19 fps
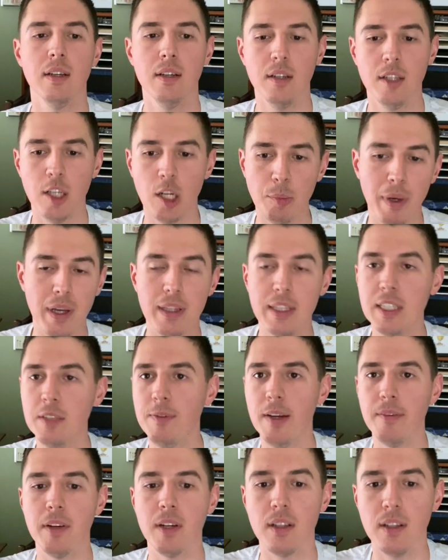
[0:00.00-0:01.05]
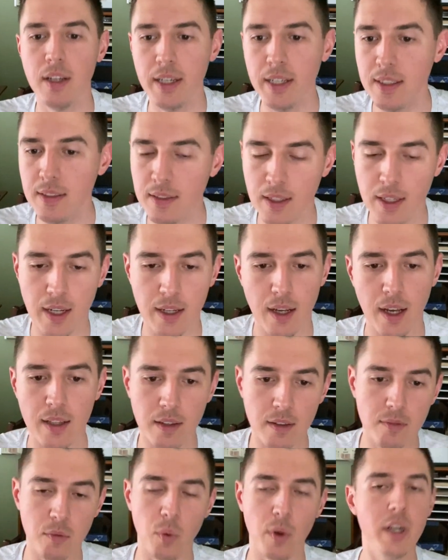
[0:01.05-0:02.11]
my least favorite clients that I
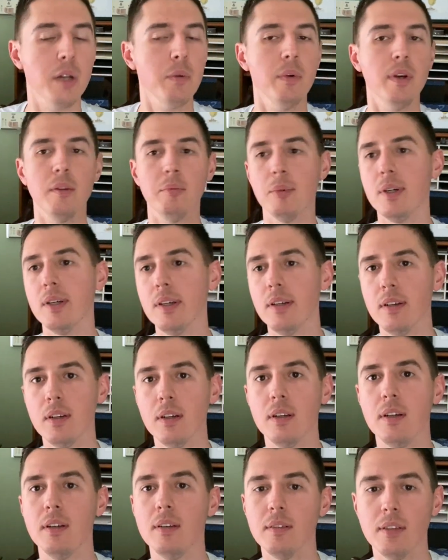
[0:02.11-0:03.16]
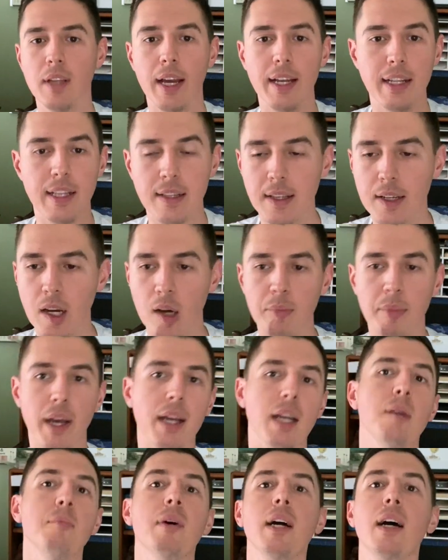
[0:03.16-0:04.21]
love working with, but I need to cut
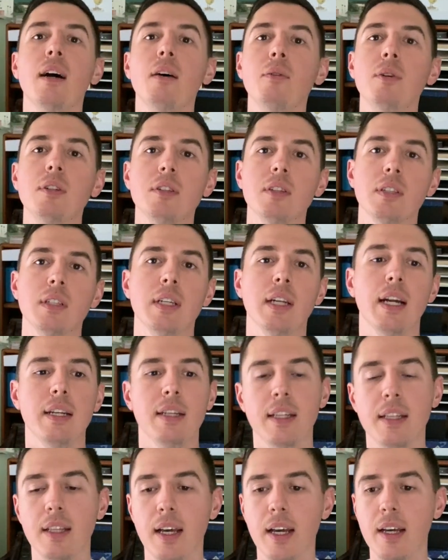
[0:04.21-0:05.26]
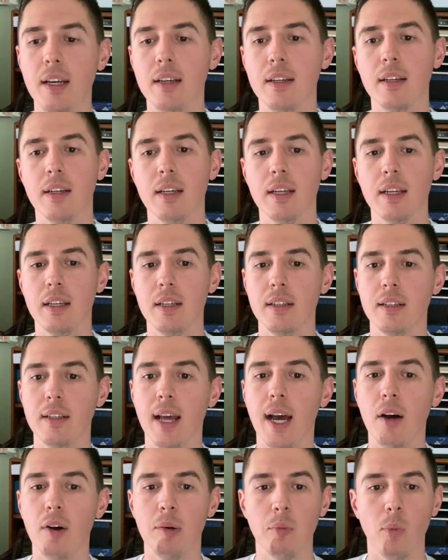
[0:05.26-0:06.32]
back on my hours. And I did that. And
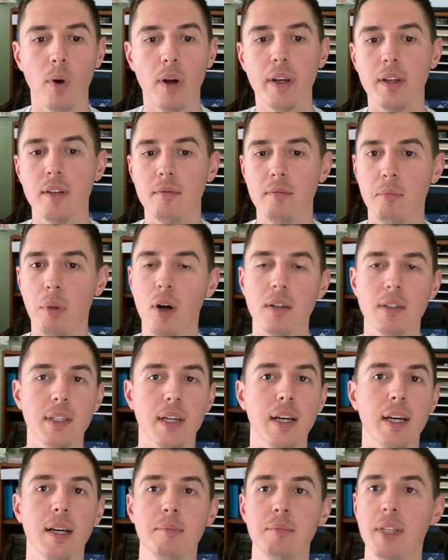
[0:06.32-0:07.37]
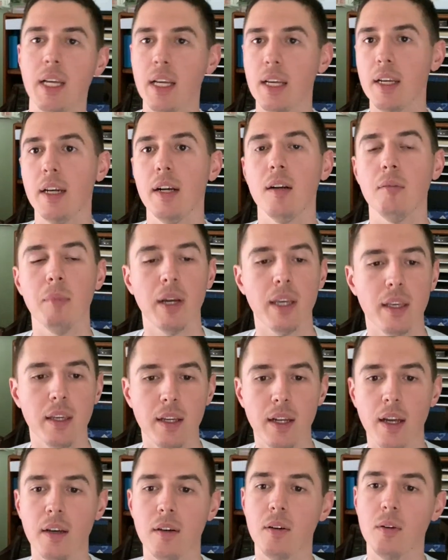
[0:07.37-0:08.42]
now I'm working part-time, taking care of my
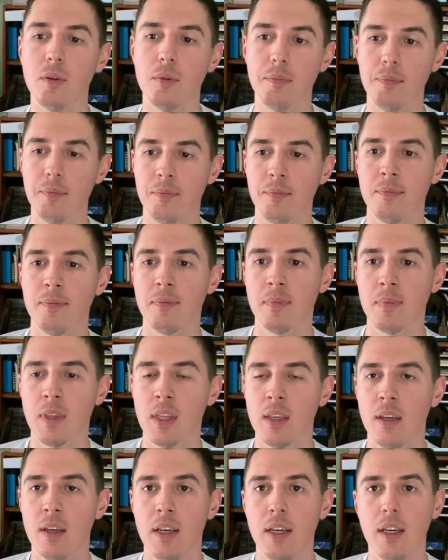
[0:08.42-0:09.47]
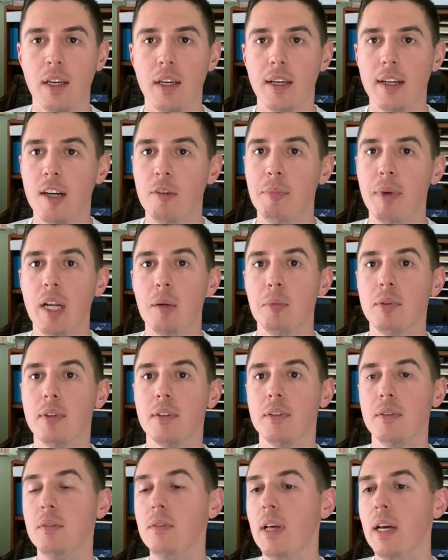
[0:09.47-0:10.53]
kid at home. And I've been able
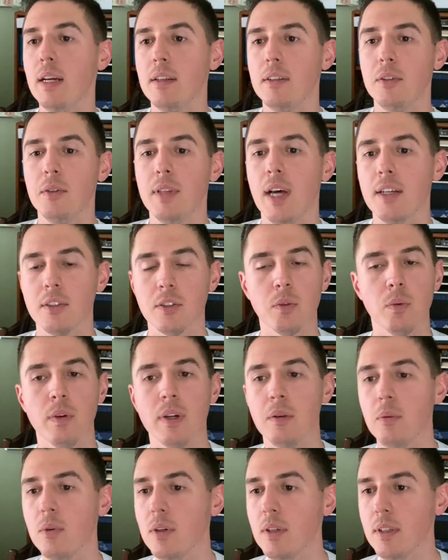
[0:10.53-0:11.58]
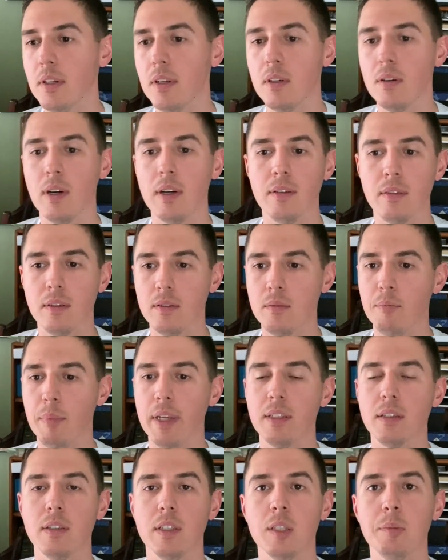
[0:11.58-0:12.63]
to do that. In 2021, I
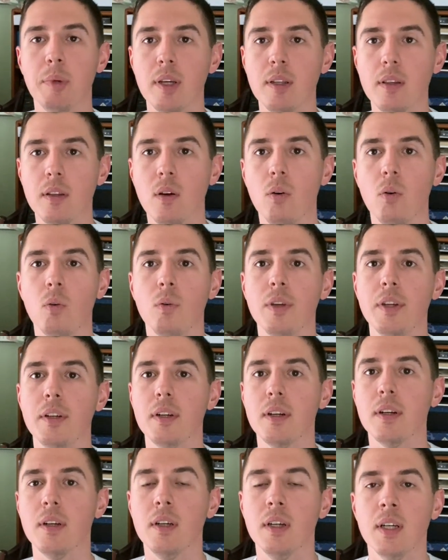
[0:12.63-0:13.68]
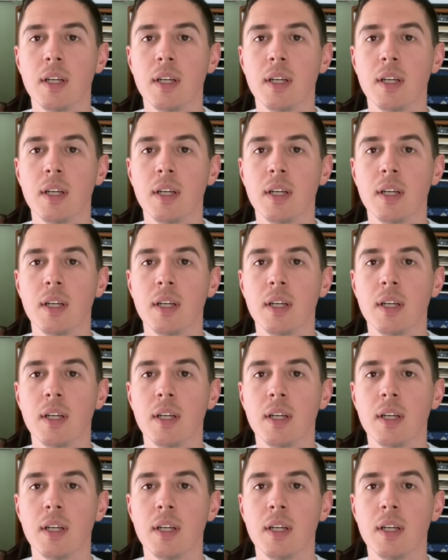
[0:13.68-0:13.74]
basically spent the whole year